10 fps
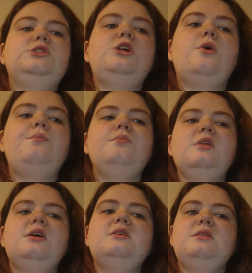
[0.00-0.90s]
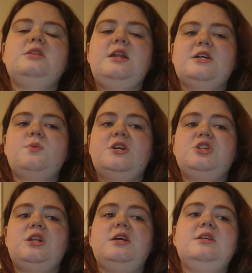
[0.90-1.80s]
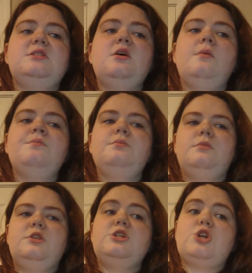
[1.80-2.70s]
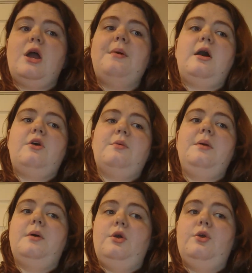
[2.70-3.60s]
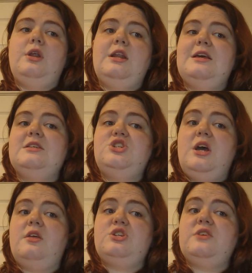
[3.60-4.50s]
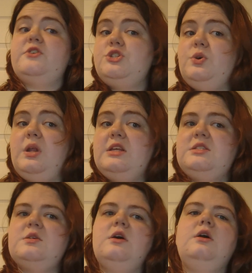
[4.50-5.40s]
So the next question is, describe how the PBL unit is challenging for students.